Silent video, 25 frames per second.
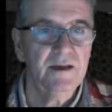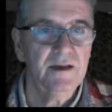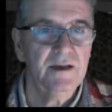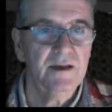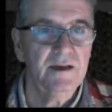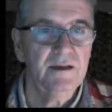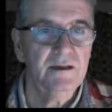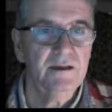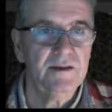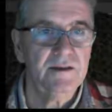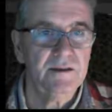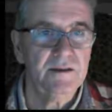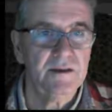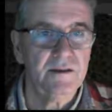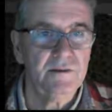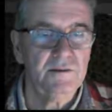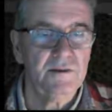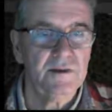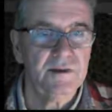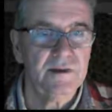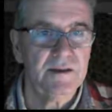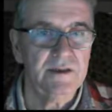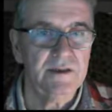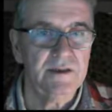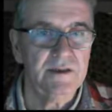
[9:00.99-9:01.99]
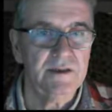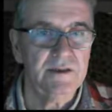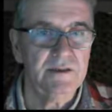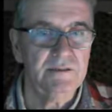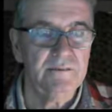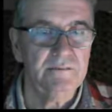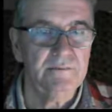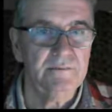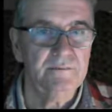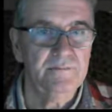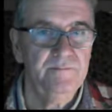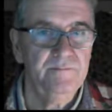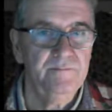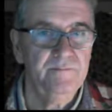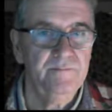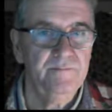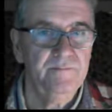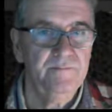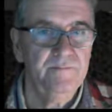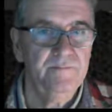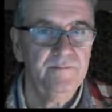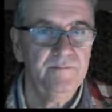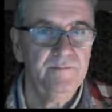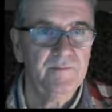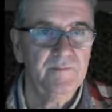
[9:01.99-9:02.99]
in the solar system.
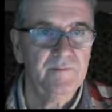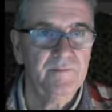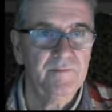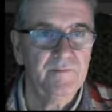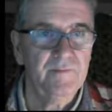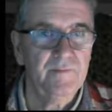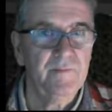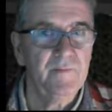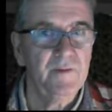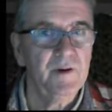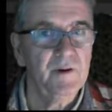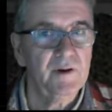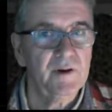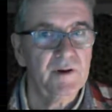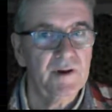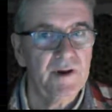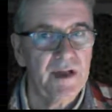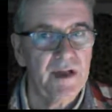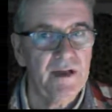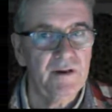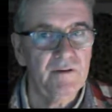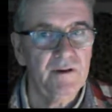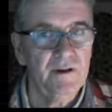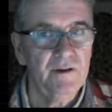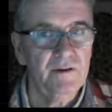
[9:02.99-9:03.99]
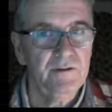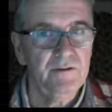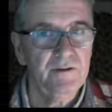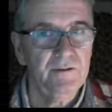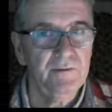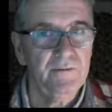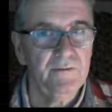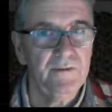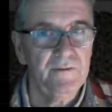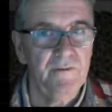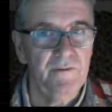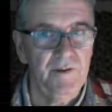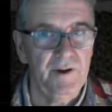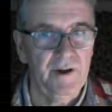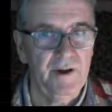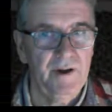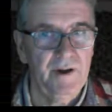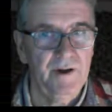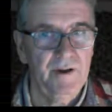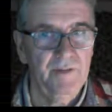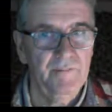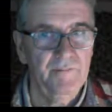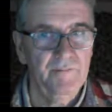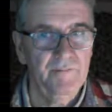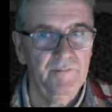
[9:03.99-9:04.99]
And you can download them free.
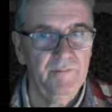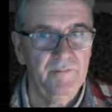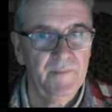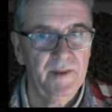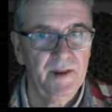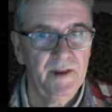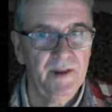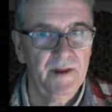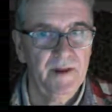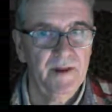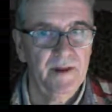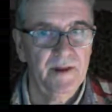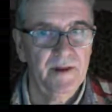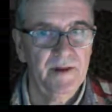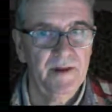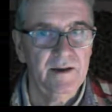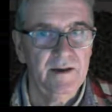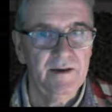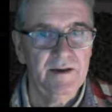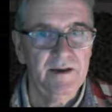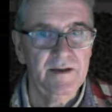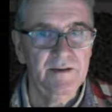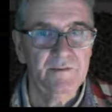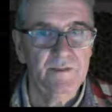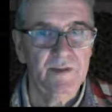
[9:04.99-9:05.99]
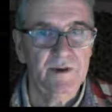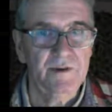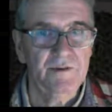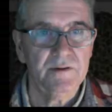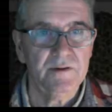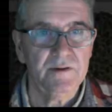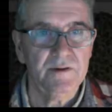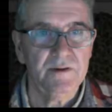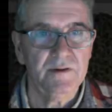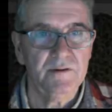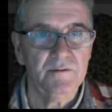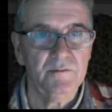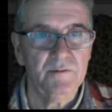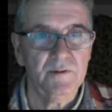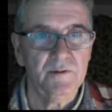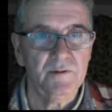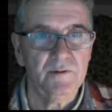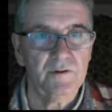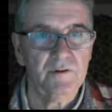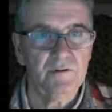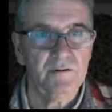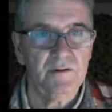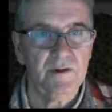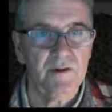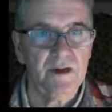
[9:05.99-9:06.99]
And these posters were
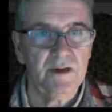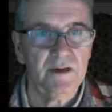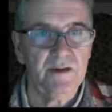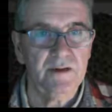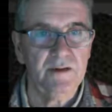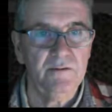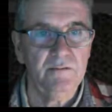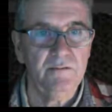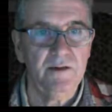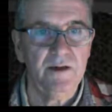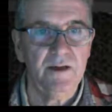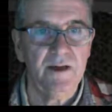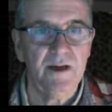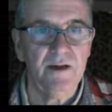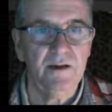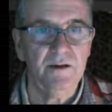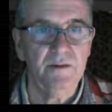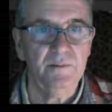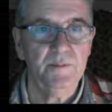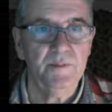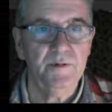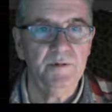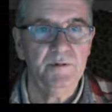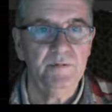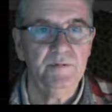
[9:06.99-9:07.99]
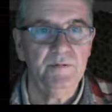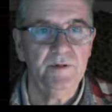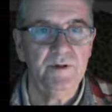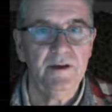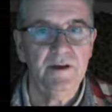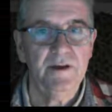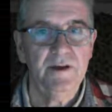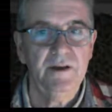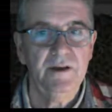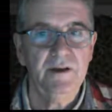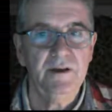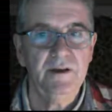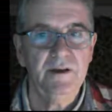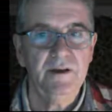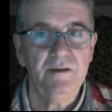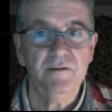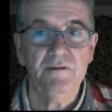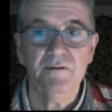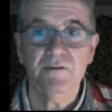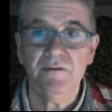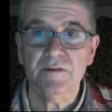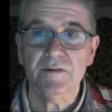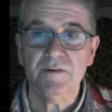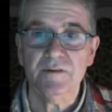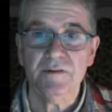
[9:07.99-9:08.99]
created with the help of the
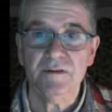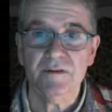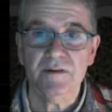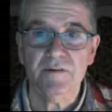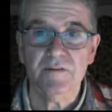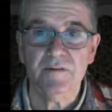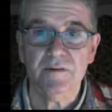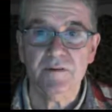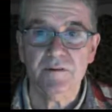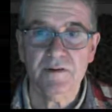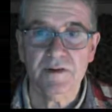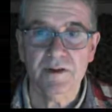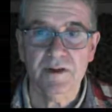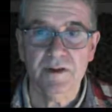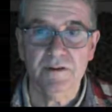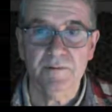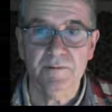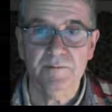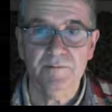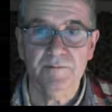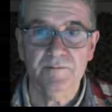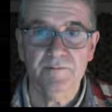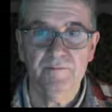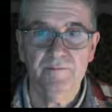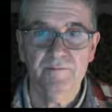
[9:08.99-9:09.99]
University of Nottingham